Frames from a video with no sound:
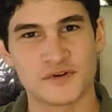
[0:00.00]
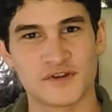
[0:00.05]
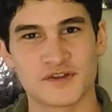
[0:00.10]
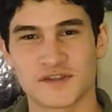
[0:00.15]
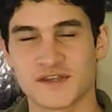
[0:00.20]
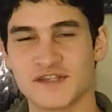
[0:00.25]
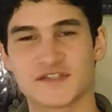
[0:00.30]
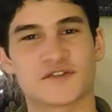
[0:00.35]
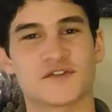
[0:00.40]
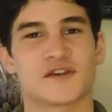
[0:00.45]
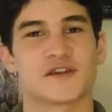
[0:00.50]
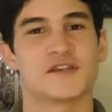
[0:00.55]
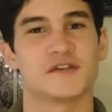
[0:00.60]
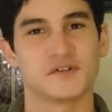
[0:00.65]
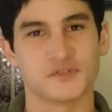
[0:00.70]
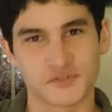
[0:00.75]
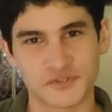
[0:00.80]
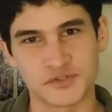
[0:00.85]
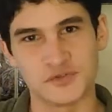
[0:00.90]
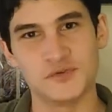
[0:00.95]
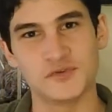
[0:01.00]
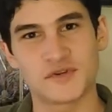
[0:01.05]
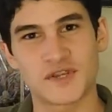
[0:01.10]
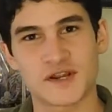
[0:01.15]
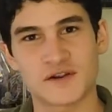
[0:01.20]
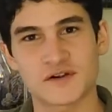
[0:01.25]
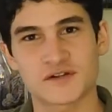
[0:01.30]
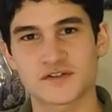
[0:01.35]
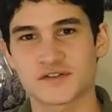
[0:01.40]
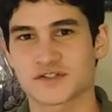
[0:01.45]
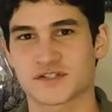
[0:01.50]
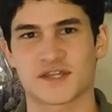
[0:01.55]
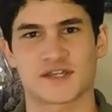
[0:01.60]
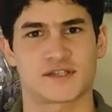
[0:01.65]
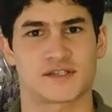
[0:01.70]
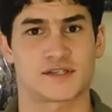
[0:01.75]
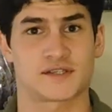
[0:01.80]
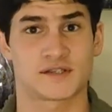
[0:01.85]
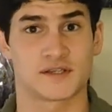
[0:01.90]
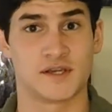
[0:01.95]
He's going to kill 2 characters?
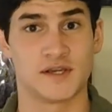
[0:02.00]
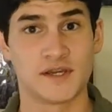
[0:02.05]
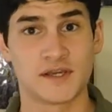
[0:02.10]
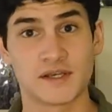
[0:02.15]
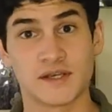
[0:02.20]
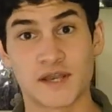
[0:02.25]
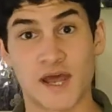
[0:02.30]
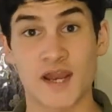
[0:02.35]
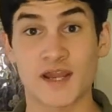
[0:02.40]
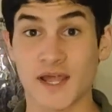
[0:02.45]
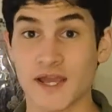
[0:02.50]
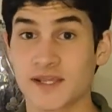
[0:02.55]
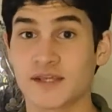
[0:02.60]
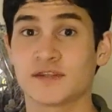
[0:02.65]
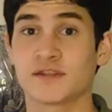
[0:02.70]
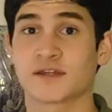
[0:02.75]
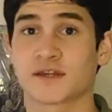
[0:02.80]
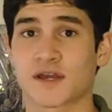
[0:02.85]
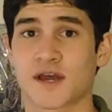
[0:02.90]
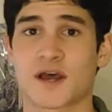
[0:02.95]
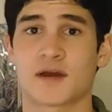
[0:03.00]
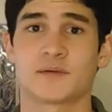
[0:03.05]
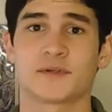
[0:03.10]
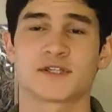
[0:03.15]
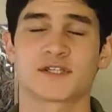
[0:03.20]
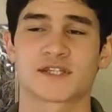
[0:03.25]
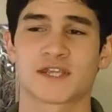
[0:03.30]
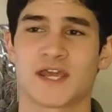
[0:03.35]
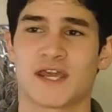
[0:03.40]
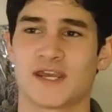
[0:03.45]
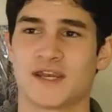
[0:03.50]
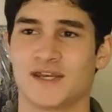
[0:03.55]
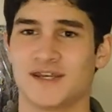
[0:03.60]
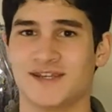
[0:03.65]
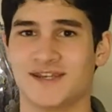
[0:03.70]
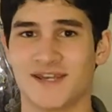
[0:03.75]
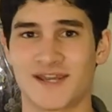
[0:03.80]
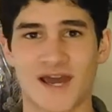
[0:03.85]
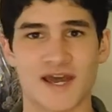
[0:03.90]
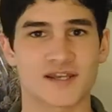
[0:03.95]
That's not like in the comics and
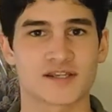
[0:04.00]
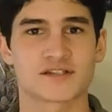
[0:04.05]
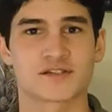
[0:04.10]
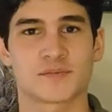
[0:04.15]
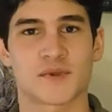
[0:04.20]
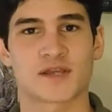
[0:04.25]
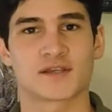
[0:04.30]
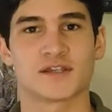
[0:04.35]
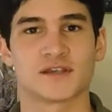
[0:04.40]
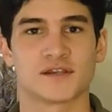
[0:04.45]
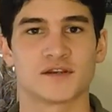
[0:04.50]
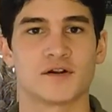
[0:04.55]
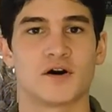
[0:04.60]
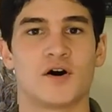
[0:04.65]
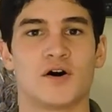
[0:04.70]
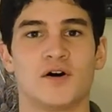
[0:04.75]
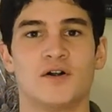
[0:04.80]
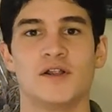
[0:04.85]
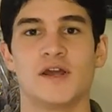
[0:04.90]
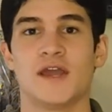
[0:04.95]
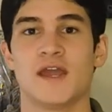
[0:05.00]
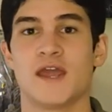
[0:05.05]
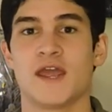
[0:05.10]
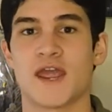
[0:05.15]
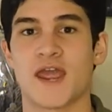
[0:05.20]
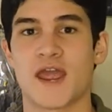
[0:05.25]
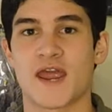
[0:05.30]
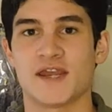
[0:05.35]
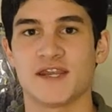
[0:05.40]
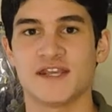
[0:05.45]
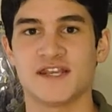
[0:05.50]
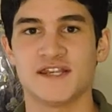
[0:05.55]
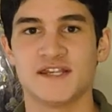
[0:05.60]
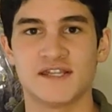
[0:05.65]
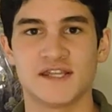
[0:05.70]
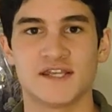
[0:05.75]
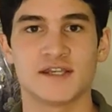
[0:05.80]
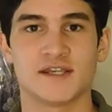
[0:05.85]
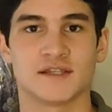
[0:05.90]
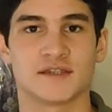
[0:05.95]
not expected at all. And he
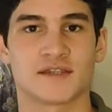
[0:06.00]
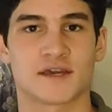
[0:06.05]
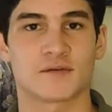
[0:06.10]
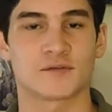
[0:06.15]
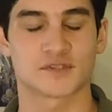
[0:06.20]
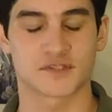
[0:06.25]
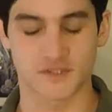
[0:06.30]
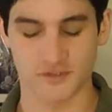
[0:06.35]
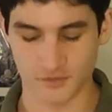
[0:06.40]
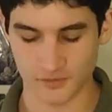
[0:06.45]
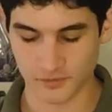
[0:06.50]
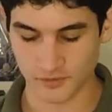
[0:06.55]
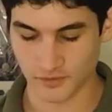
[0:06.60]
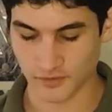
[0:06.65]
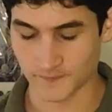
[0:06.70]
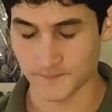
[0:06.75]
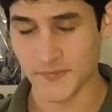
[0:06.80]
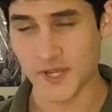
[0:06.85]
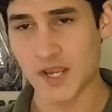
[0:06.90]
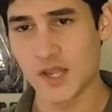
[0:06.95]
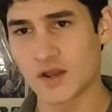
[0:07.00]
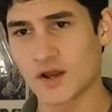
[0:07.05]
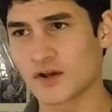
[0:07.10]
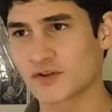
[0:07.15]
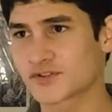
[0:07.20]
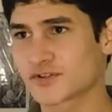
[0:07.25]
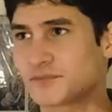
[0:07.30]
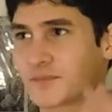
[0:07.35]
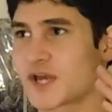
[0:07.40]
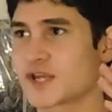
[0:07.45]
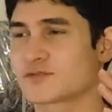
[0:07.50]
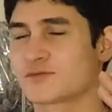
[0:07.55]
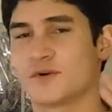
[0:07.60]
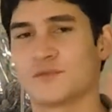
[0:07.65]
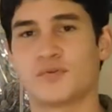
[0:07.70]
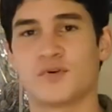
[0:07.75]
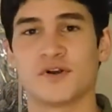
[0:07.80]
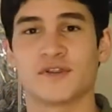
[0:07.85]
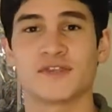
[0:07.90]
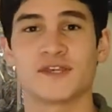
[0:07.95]
did it. That was so cool. Also, might as well
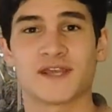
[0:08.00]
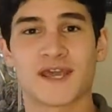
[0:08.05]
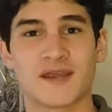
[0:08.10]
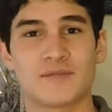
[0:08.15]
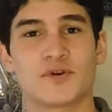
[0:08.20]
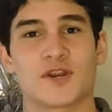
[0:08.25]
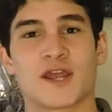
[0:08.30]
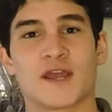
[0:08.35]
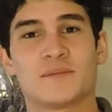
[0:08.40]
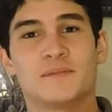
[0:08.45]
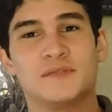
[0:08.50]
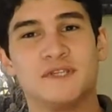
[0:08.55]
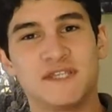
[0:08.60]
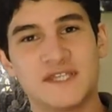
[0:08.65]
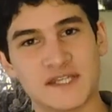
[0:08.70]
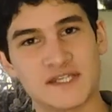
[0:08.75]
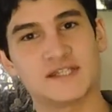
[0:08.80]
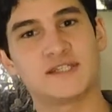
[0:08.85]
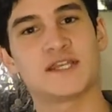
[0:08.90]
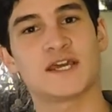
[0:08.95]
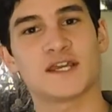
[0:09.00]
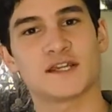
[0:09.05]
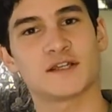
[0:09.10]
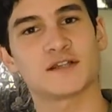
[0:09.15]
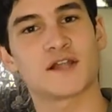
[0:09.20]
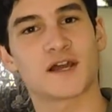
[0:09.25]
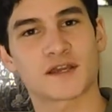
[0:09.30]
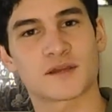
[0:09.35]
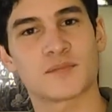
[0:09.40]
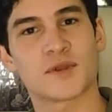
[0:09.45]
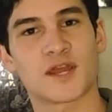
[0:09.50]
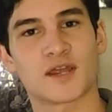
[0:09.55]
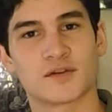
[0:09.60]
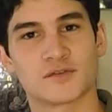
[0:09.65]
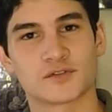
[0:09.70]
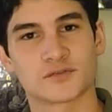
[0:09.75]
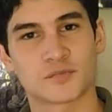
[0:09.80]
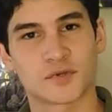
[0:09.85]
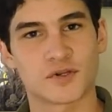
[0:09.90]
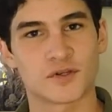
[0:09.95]
point that Abraham did take it like a man. It
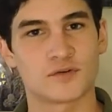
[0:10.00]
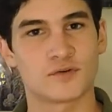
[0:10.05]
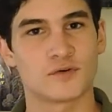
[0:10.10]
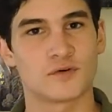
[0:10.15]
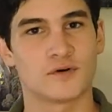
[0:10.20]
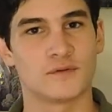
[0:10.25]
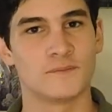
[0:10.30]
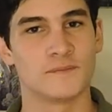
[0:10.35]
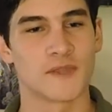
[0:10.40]
was pretty cool.